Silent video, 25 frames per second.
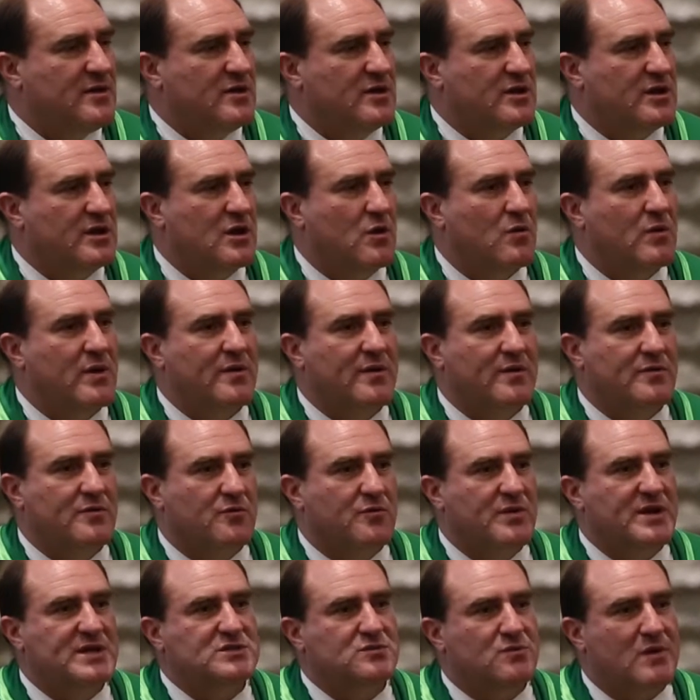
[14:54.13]
The
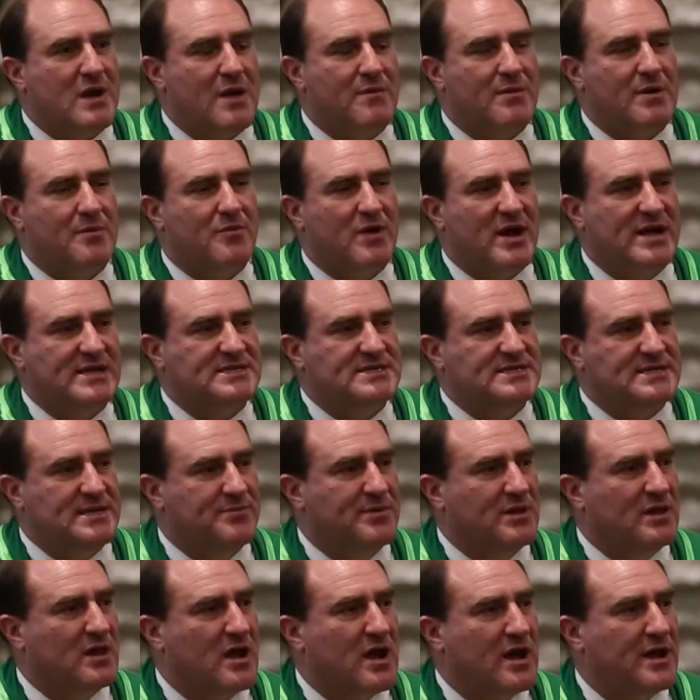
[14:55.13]
reason why we brought
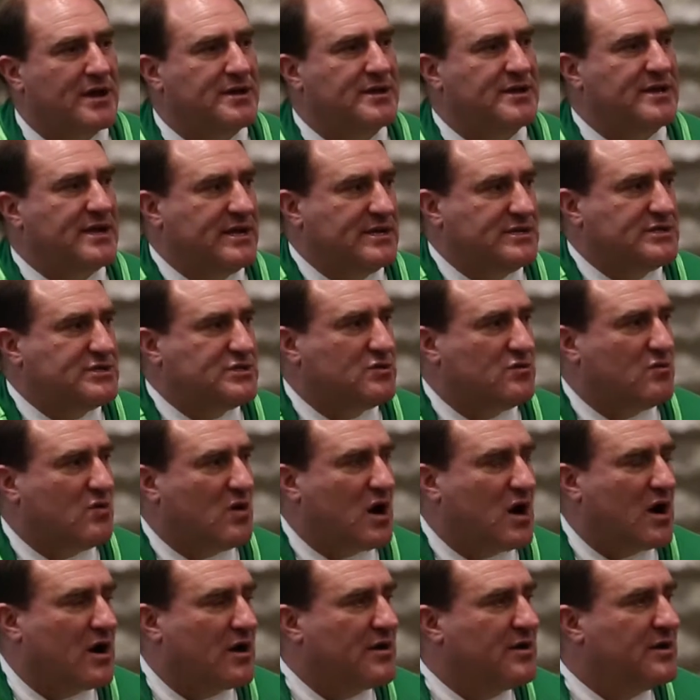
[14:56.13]
Sybil on into
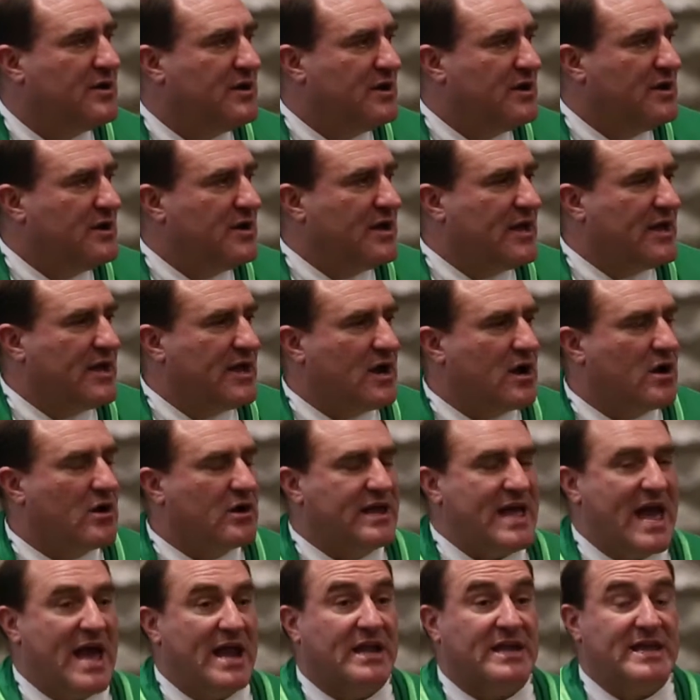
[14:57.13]
our
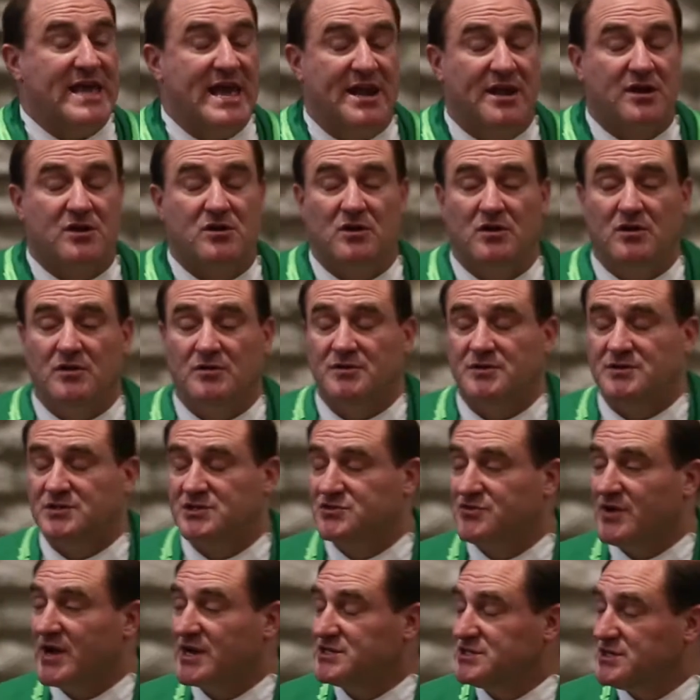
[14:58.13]
catechetical
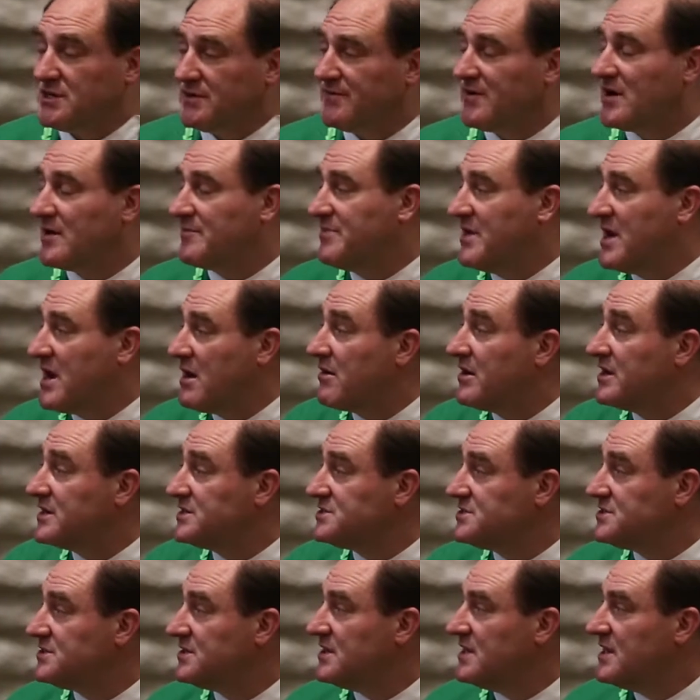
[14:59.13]
structure of our
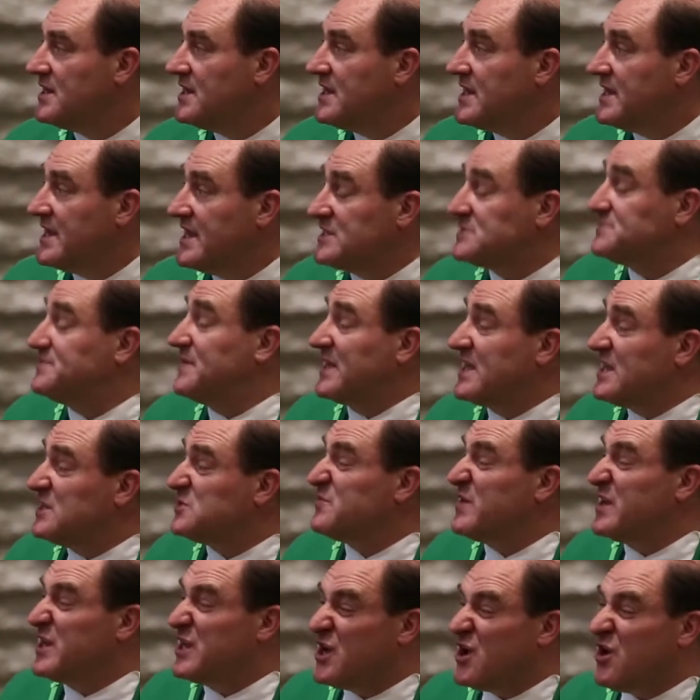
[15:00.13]
parish is
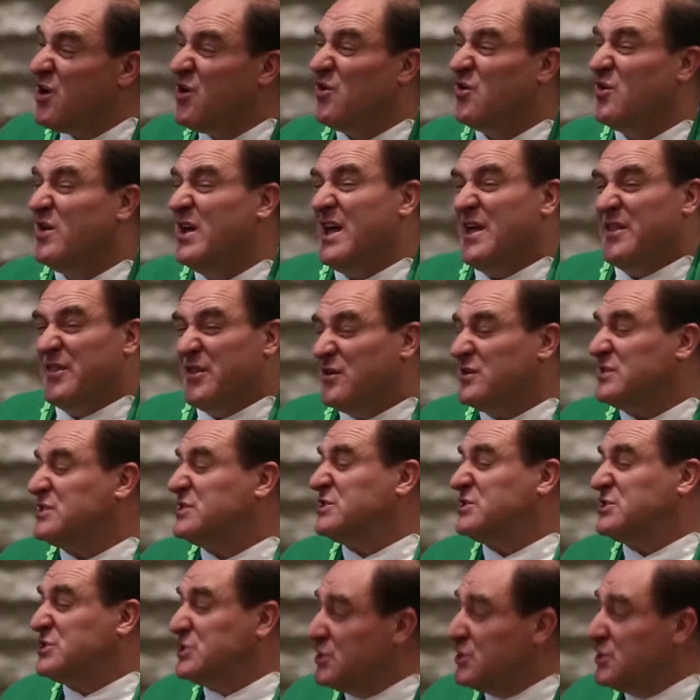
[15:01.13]
because we know there's